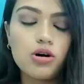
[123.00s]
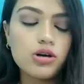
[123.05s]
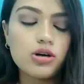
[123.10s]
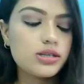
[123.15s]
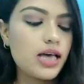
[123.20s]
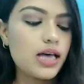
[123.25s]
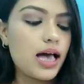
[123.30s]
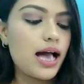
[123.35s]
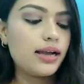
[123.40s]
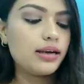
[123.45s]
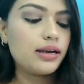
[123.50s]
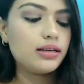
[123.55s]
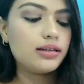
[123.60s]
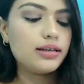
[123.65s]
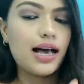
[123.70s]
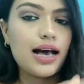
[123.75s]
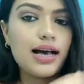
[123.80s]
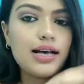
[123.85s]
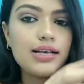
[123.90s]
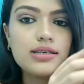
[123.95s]
box
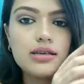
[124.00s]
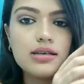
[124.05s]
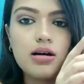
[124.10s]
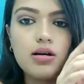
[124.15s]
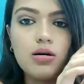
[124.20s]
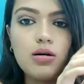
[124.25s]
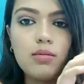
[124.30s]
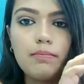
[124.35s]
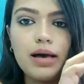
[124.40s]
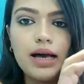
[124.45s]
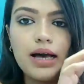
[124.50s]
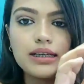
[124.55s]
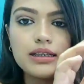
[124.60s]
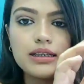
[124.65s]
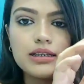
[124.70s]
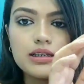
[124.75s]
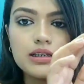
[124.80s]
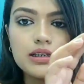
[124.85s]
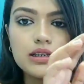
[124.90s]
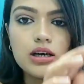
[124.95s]
and it has a
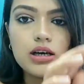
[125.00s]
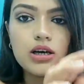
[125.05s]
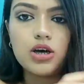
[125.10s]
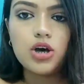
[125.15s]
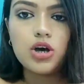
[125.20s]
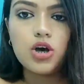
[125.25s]
magnetic